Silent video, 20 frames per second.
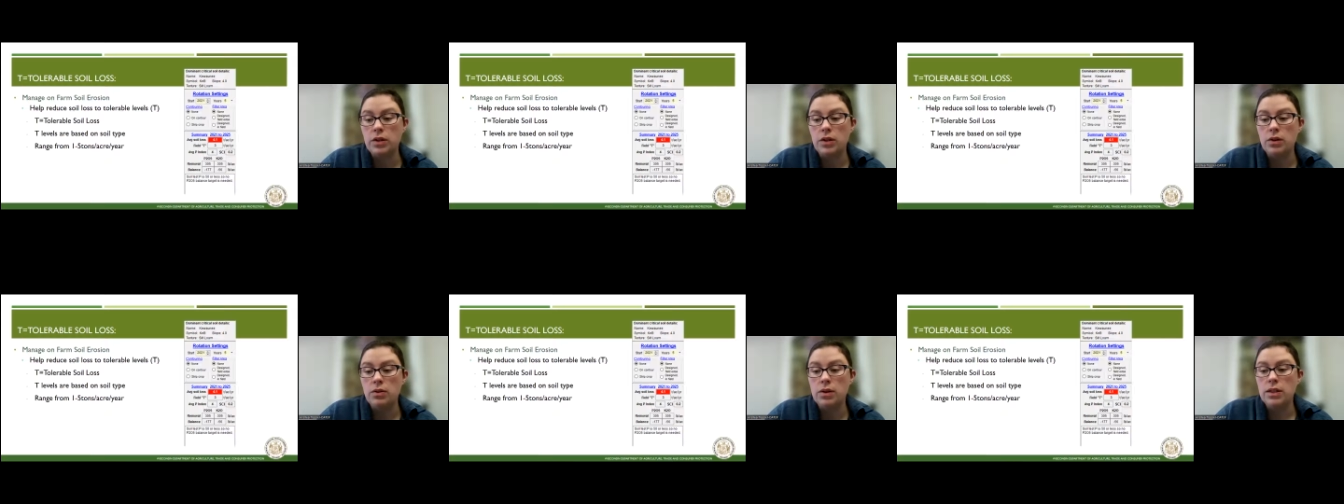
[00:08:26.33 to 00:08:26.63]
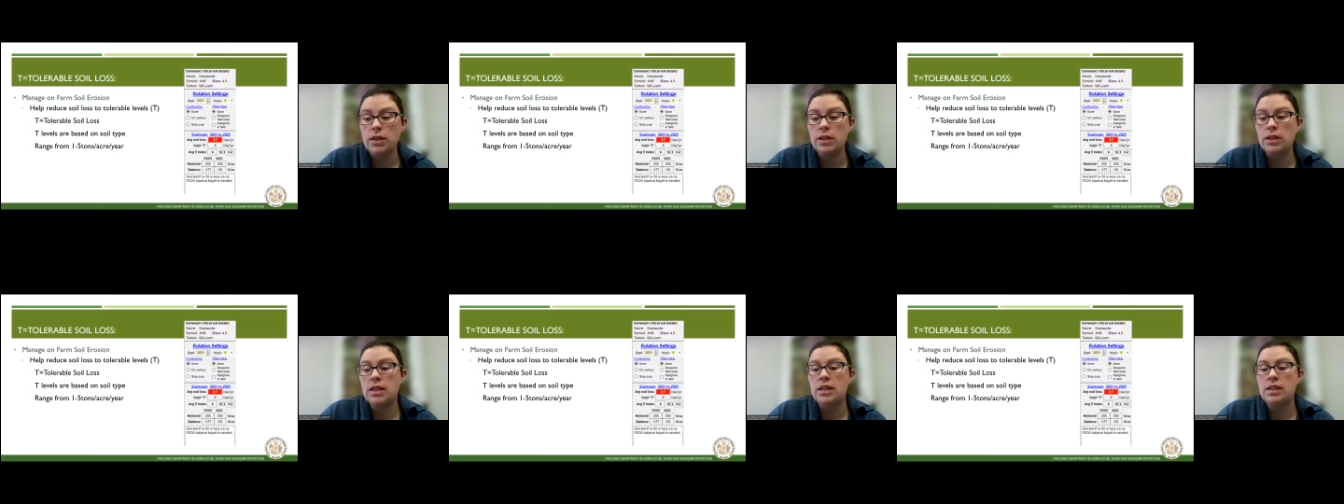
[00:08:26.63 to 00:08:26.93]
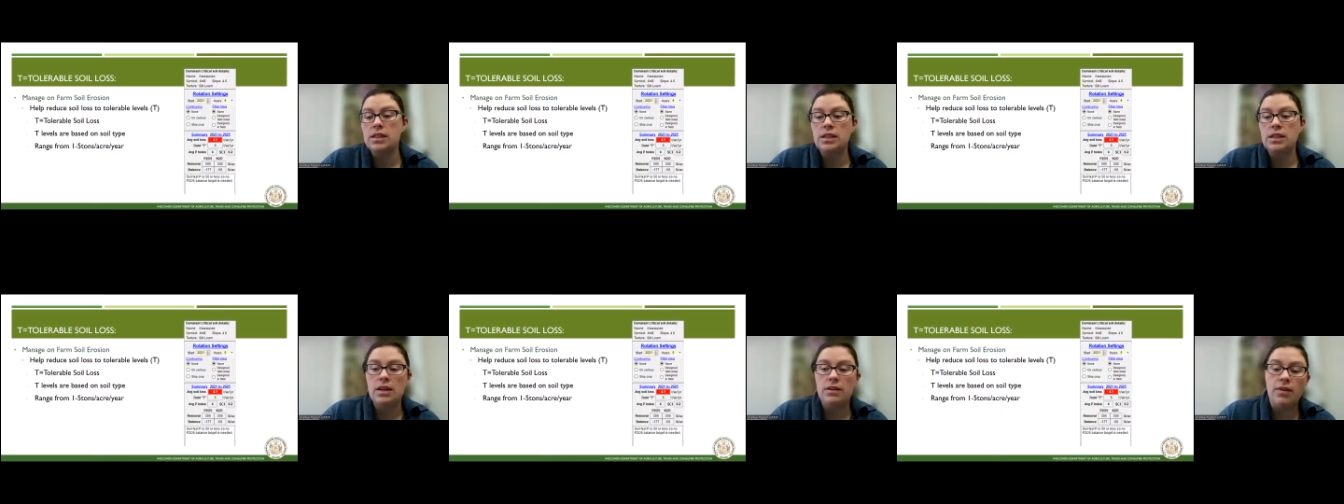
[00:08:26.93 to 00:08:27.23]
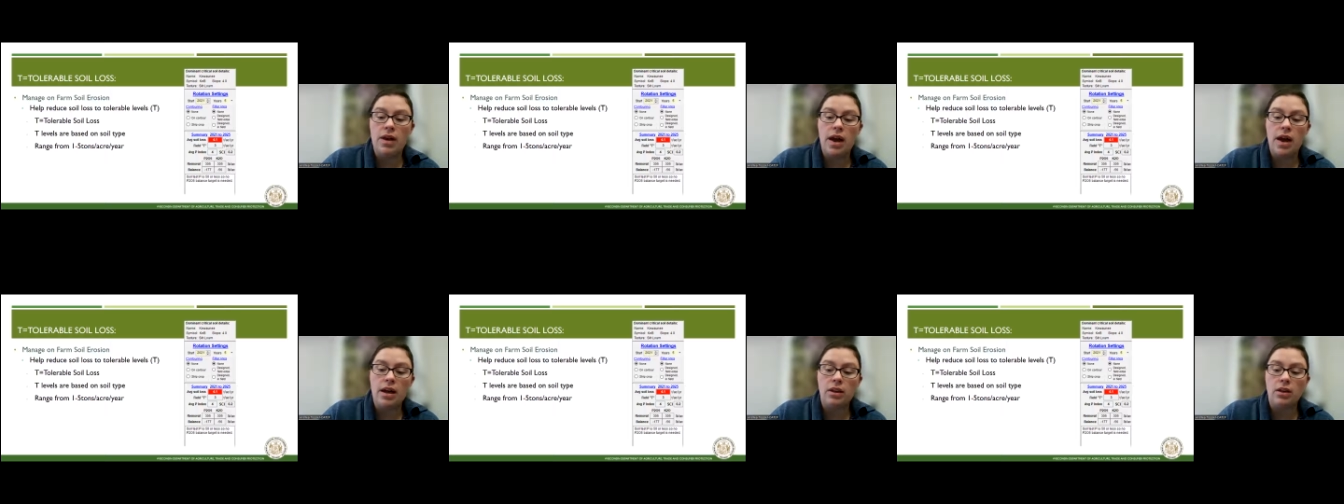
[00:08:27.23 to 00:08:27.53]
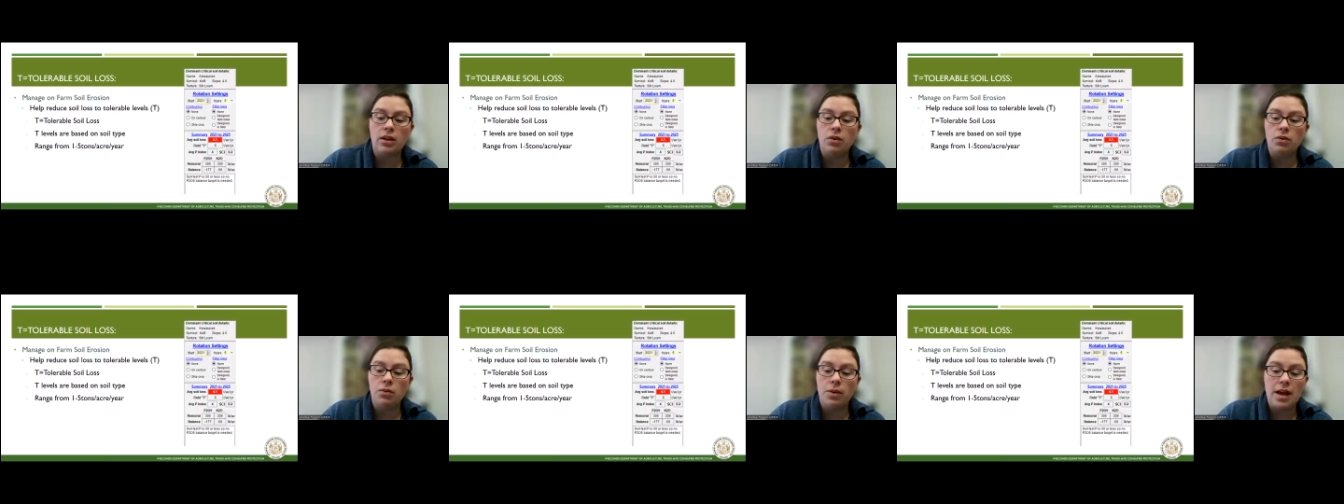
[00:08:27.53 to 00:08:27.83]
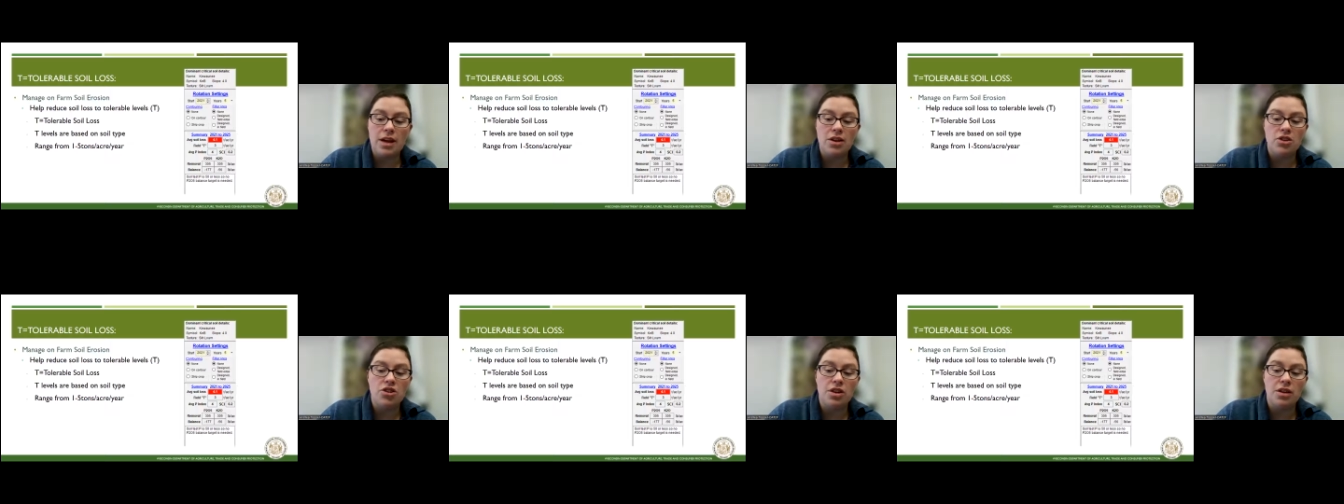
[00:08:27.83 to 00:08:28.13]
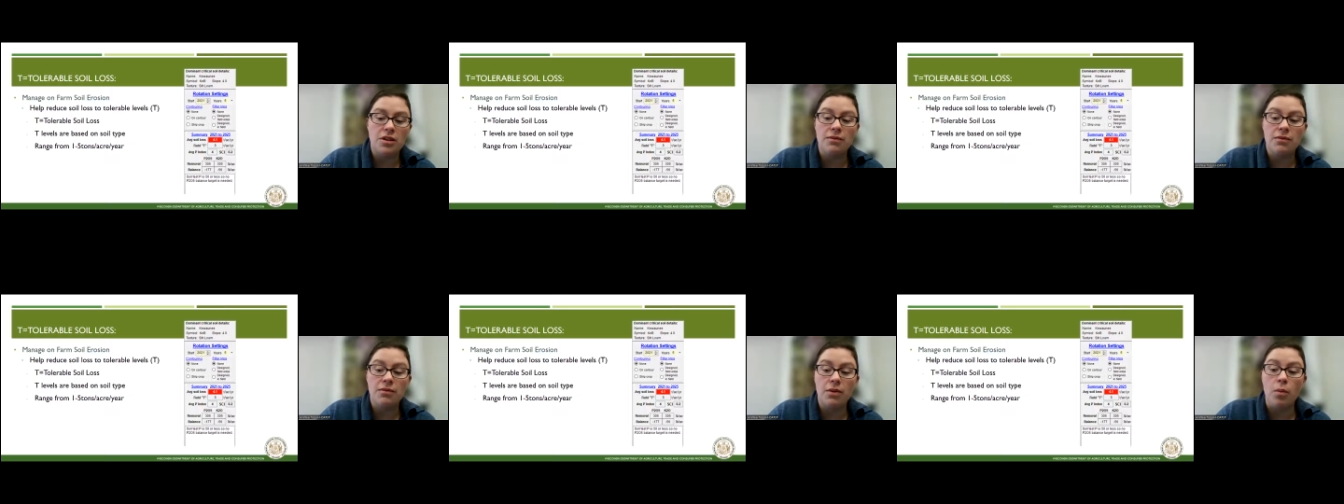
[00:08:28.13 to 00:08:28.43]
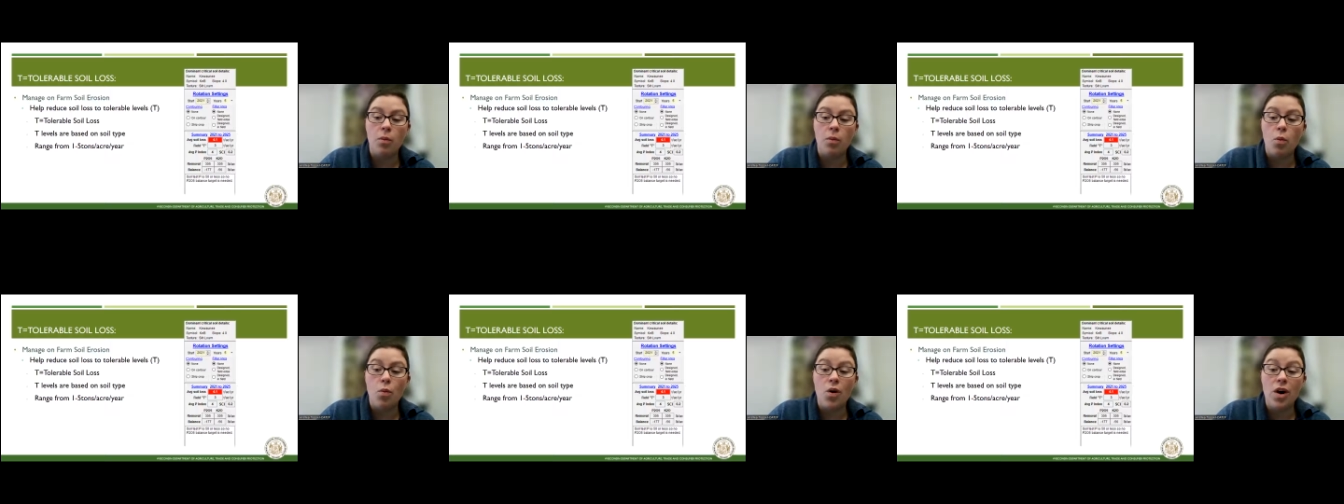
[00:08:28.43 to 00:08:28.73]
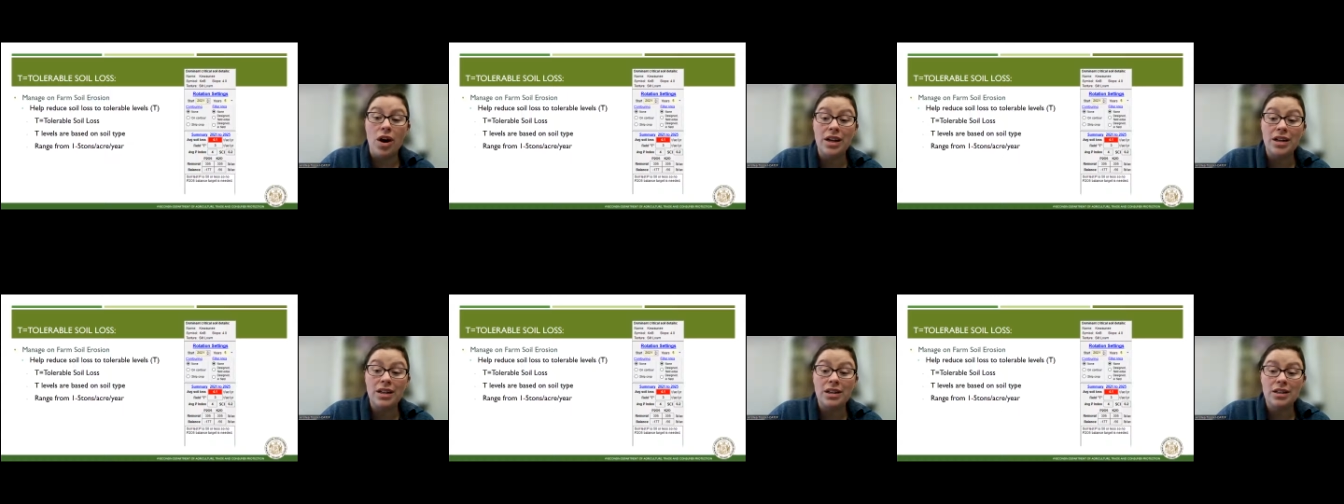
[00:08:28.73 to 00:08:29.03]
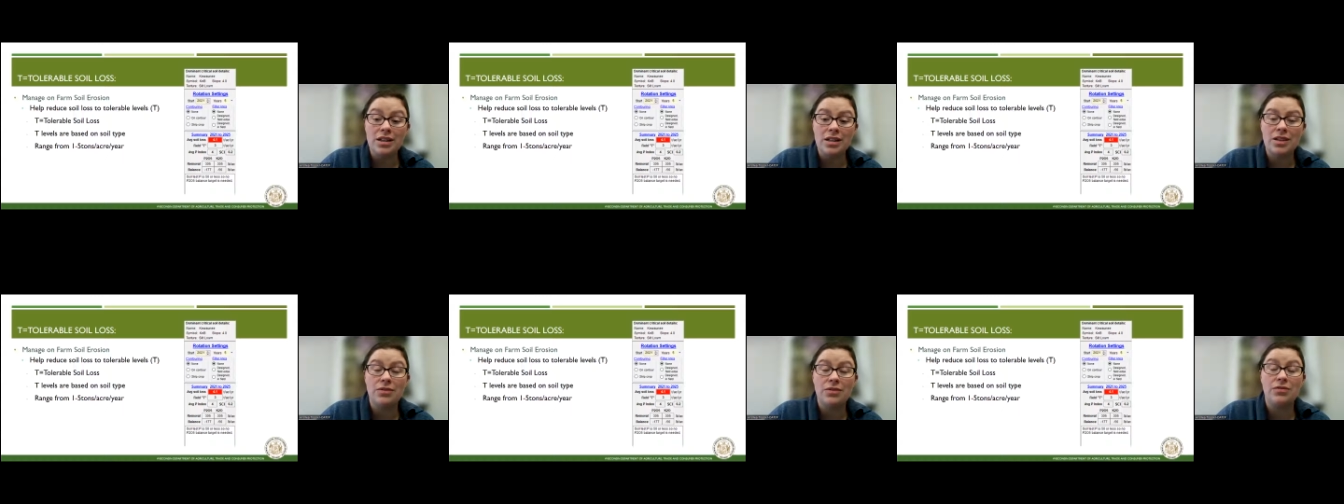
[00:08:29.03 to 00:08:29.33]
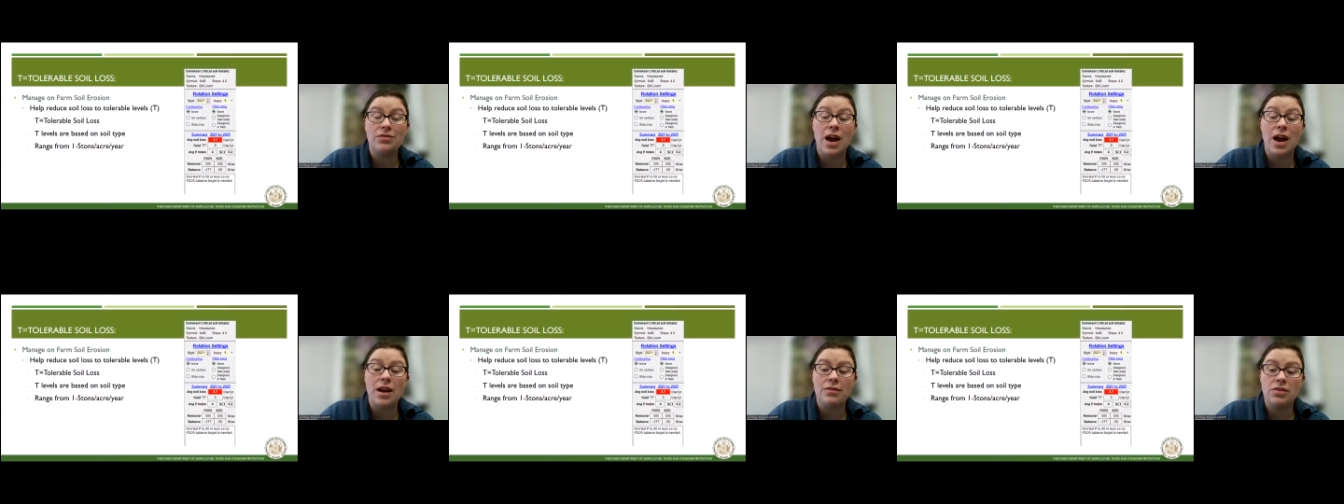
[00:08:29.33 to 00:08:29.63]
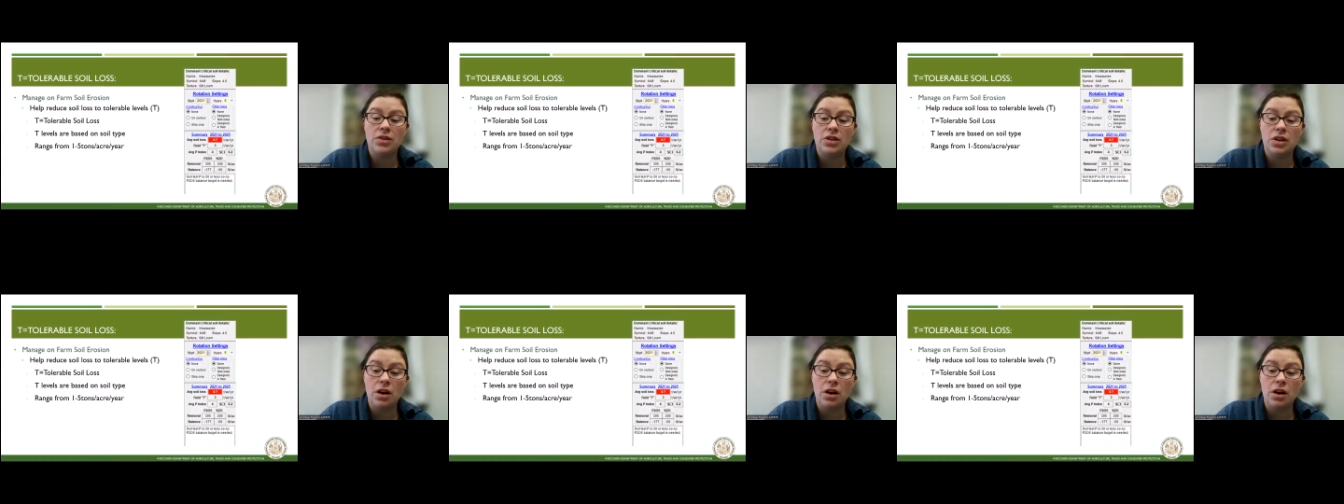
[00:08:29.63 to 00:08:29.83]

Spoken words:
You can see a T value ranging from 1 to 5